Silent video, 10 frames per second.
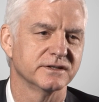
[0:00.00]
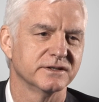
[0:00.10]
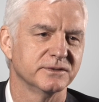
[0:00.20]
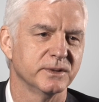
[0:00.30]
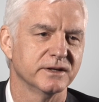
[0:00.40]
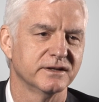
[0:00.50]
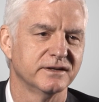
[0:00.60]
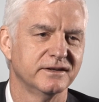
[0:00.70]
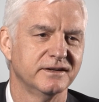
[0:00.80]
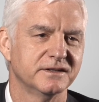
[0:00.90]
to
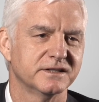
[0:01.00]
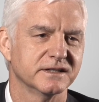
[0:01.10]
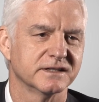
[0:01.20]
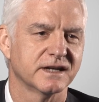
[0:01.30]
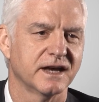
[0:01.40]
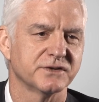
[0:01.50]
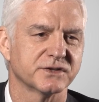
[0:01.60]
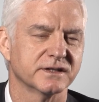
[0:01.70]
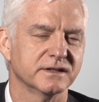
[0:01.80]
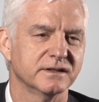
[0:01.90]
the
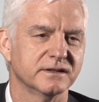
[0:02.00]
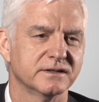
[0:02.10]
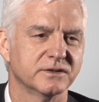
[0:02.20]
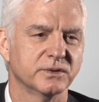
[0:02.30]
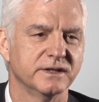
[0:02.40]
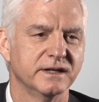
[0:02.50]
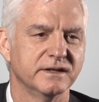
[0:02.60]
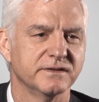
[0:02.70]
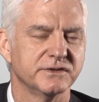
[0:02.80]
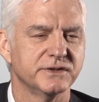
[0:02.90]
task toward the
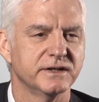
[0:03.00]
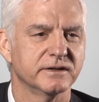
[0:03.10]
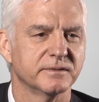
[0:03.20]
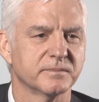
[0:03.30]
end of this year.